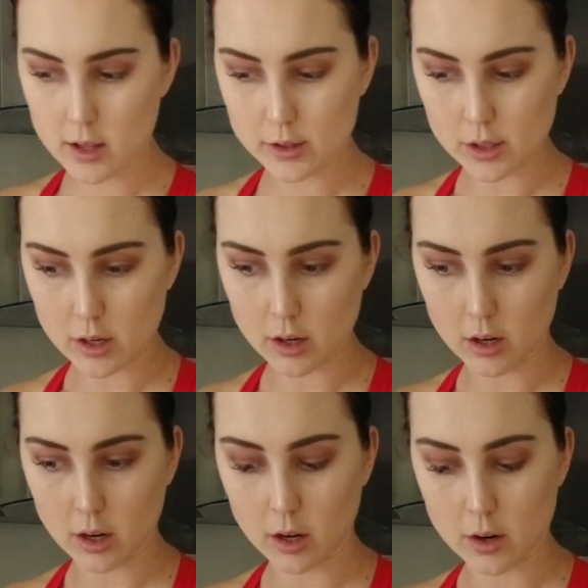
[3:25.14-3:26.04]
So
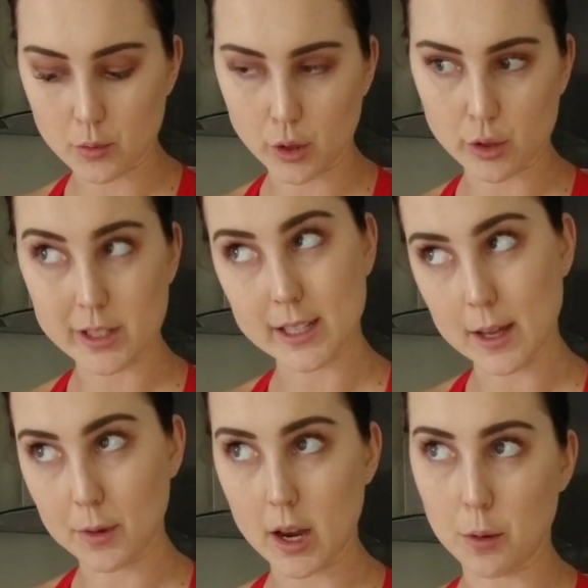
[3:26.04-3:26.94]
I'm gonna use the
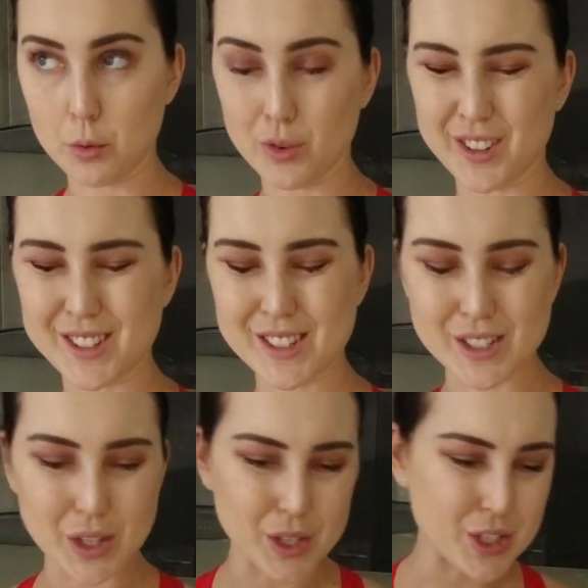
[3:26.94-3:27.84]
same cutting board.
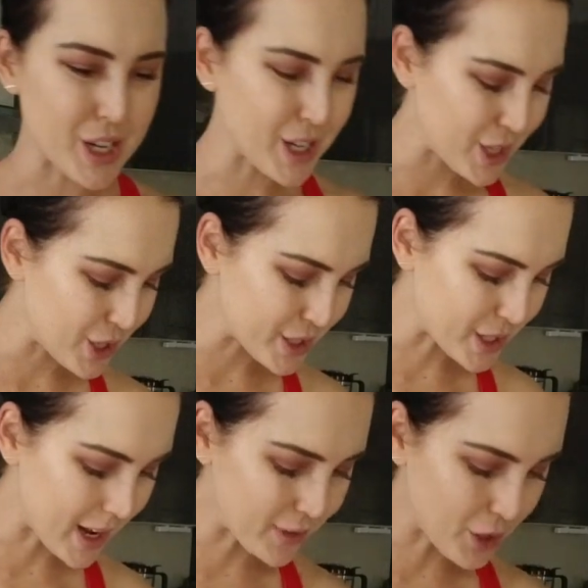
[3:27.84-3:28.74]
So chicken, you're just gonna
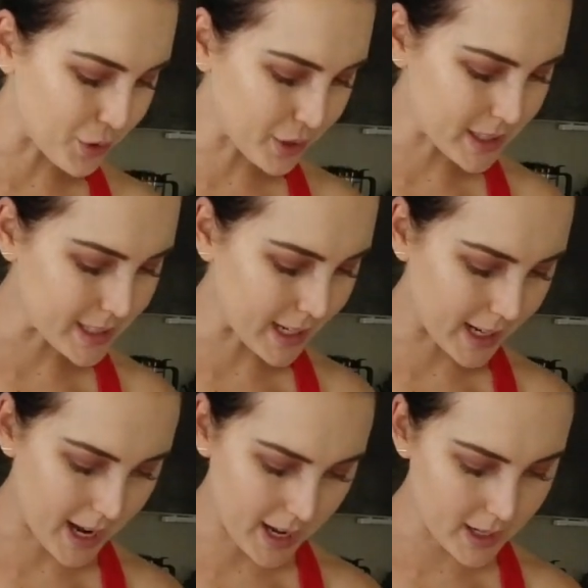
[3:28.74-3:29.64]
have to hold on a second,
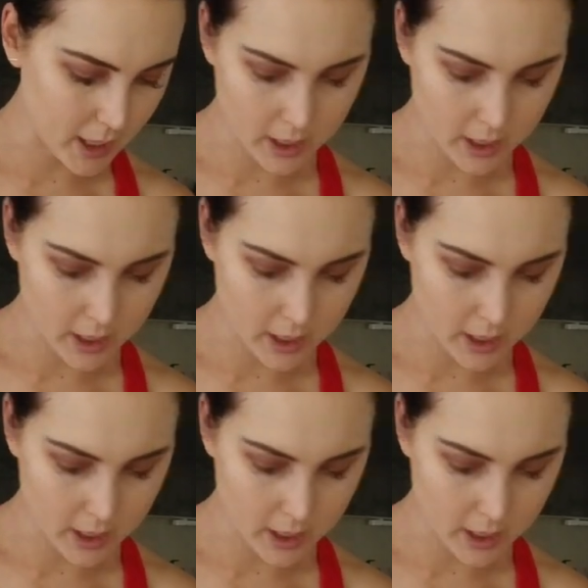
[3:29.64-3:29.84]
hon.